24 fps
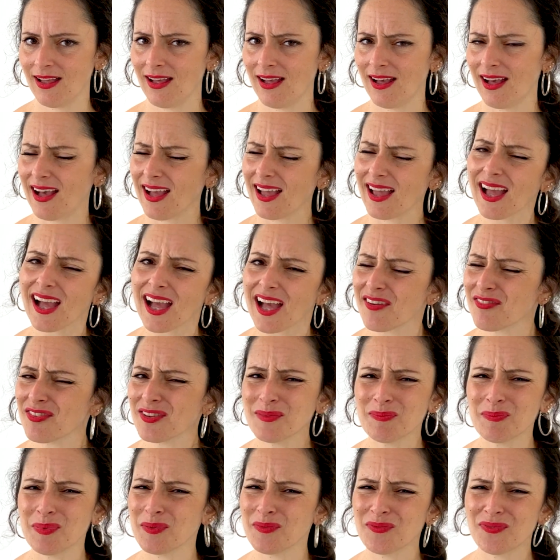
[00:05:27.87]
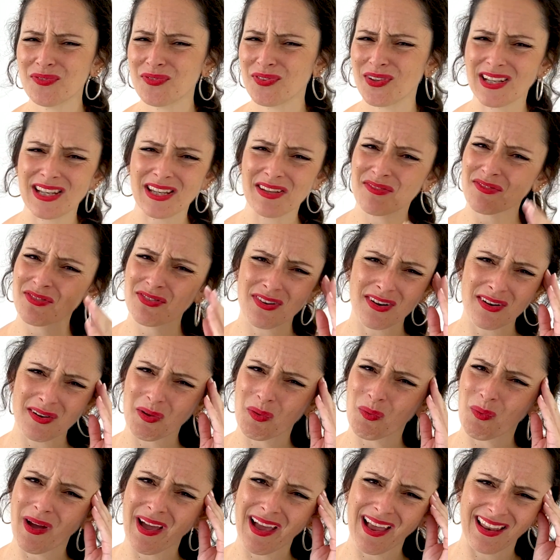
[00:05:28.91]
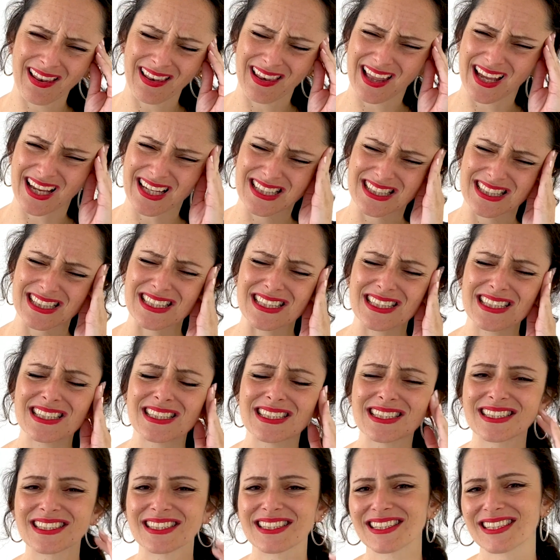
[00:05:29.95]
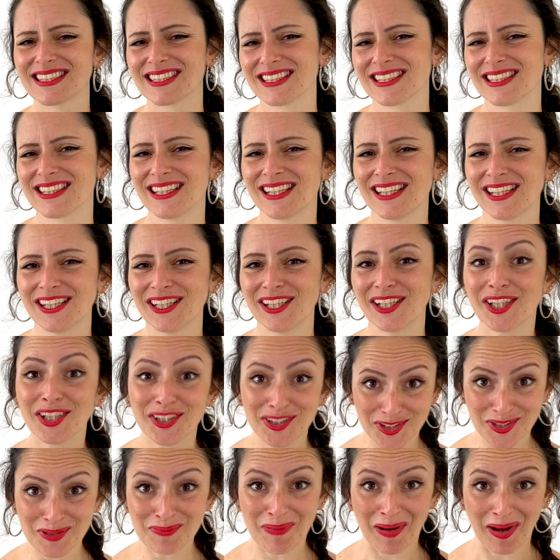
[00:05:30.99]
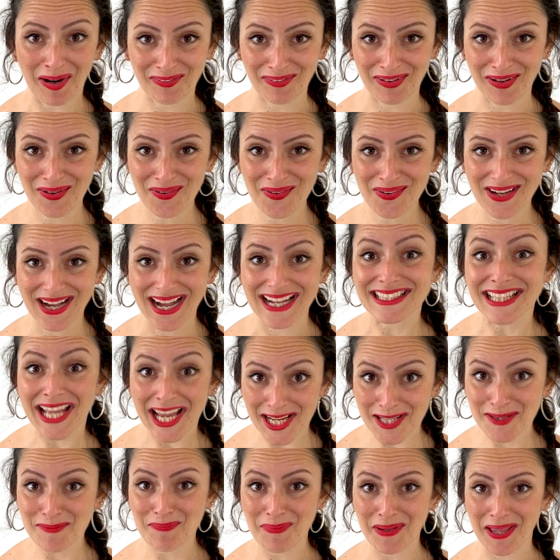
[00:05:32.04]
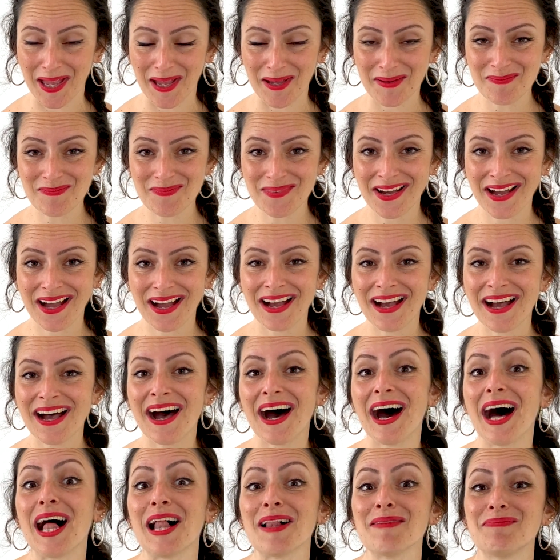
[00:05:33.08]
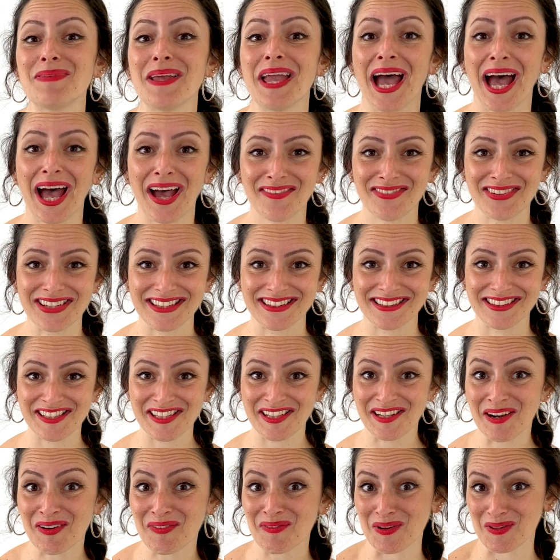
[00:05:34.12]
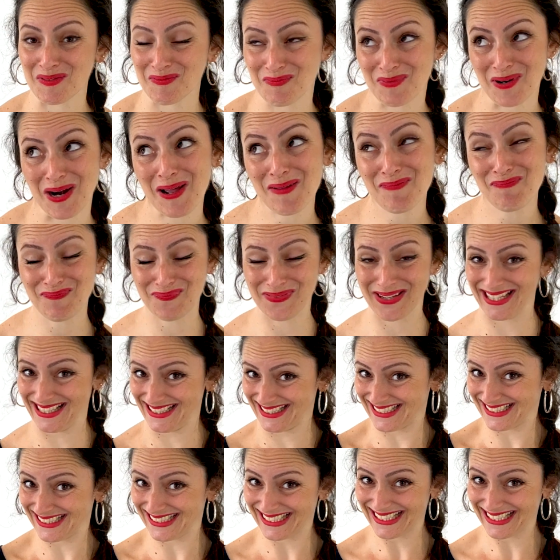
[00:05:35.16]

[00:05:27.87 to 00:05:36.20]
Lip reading: I haven't been feeling very well lately. Tomorrow at 8 p.m, I'll be having dinner with Brad Pitt.